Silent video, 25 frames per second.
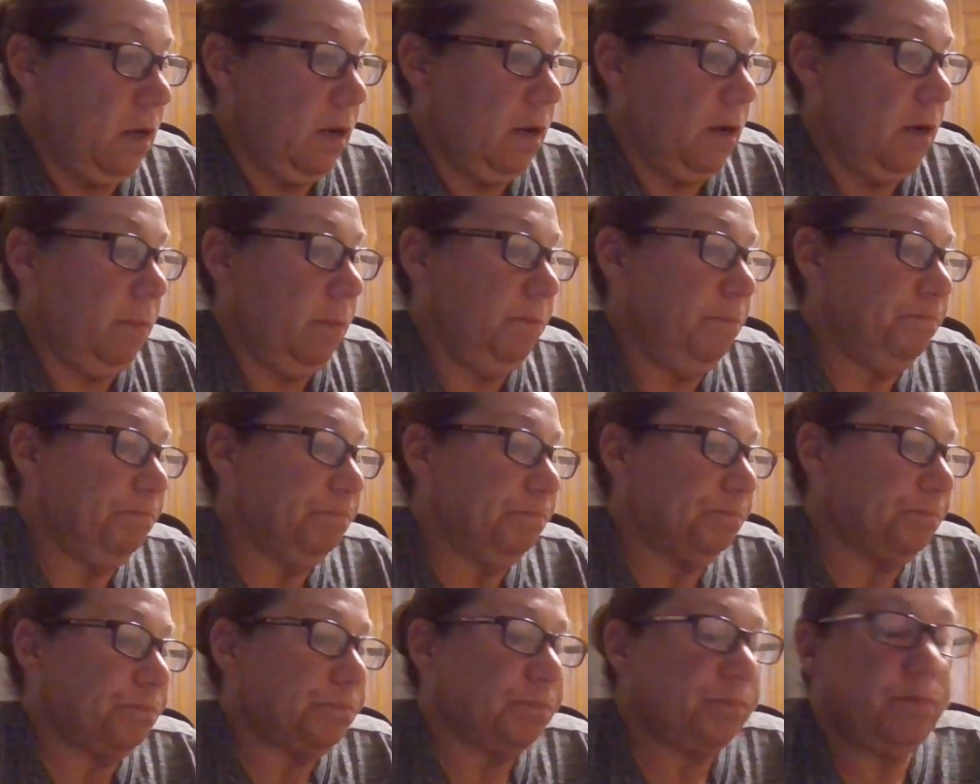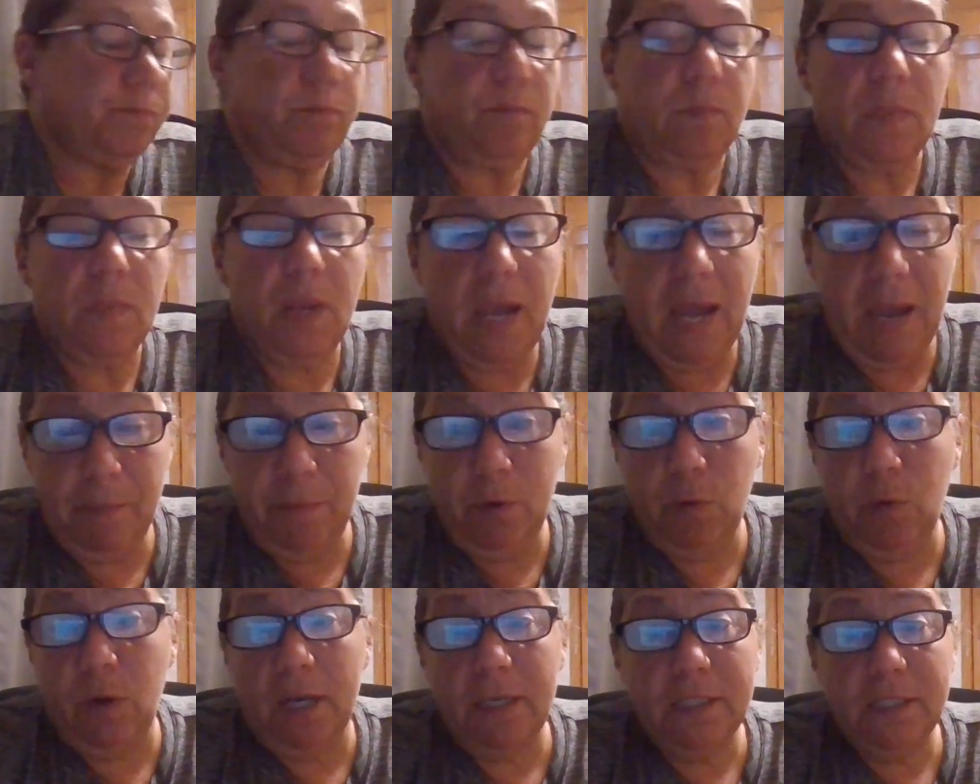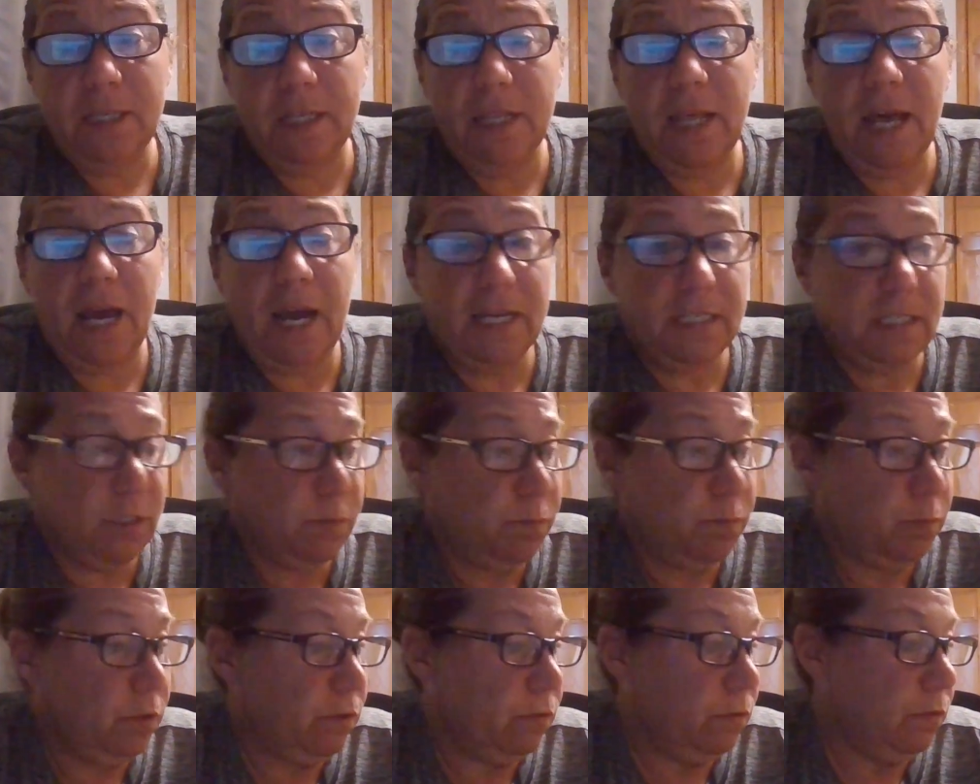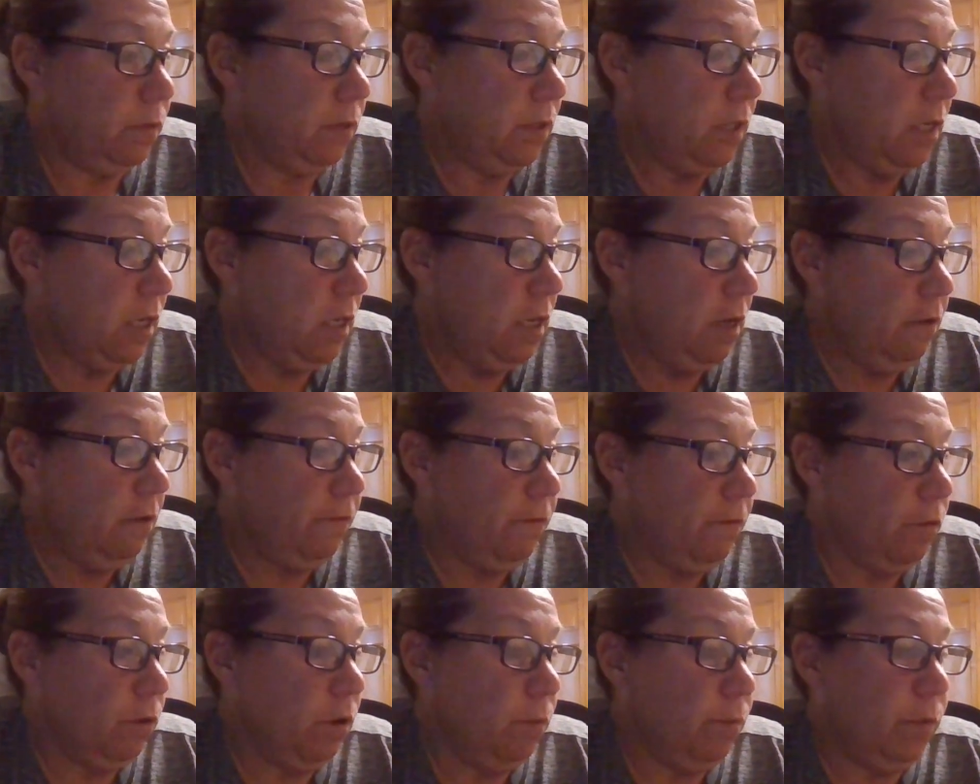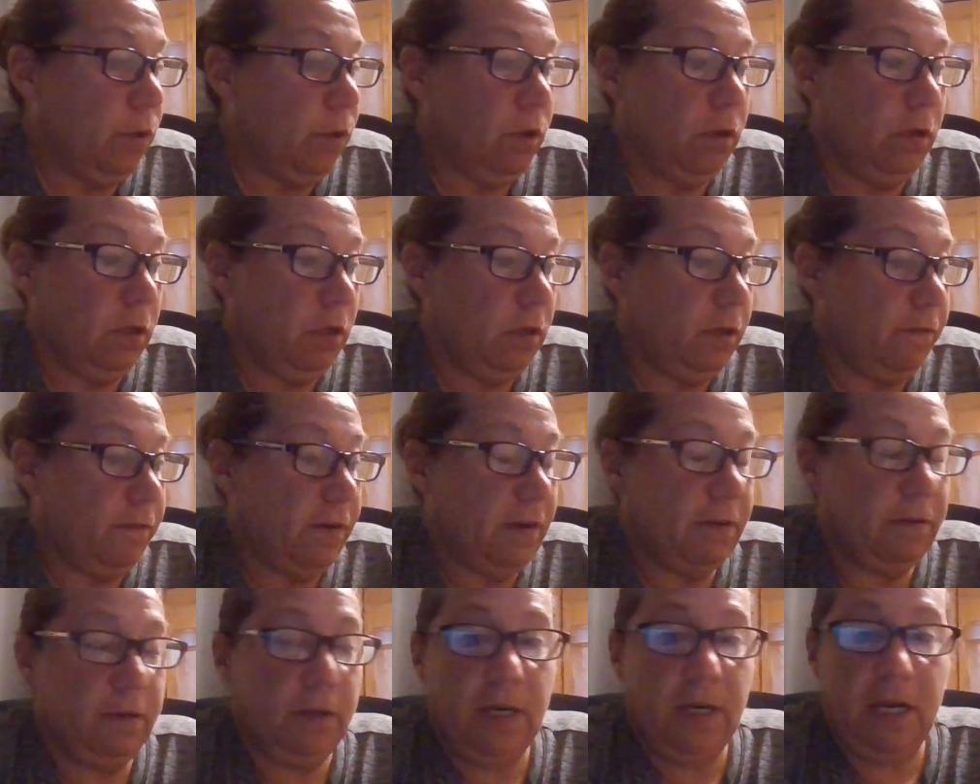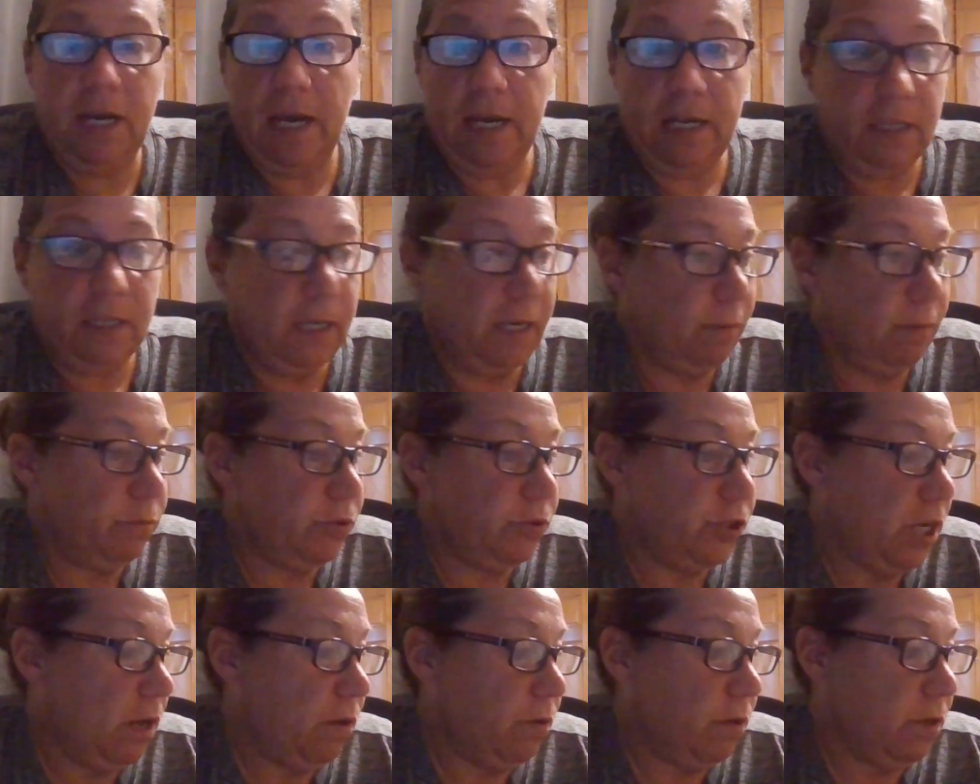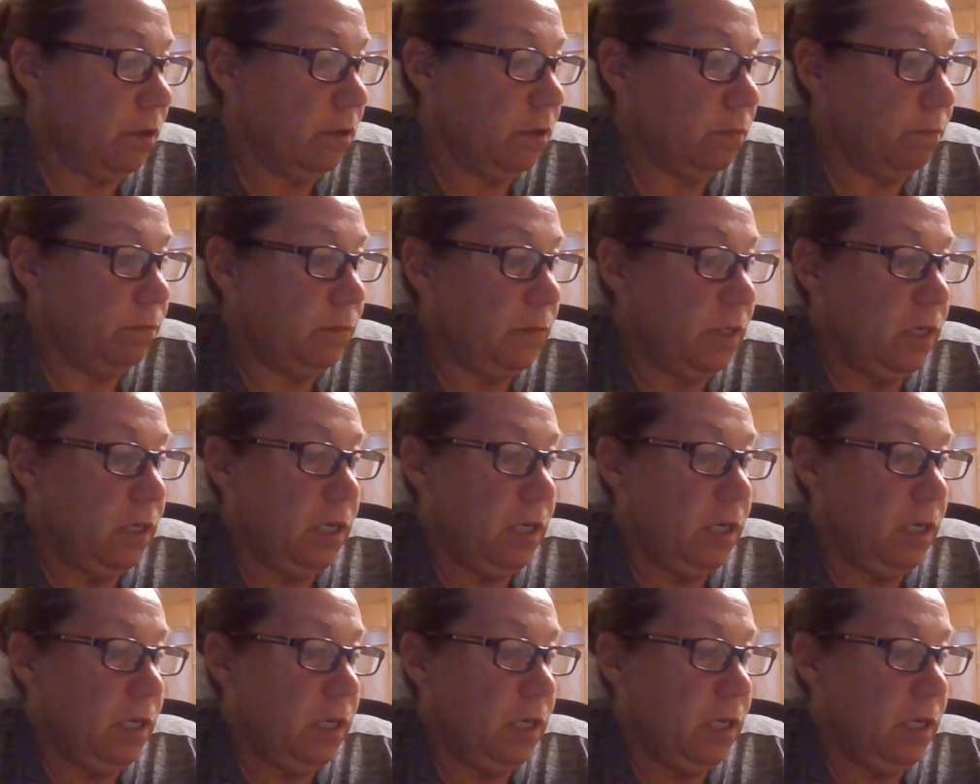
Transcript: Um, Emma went into the hot spoon for a bowl of hot clam chowder.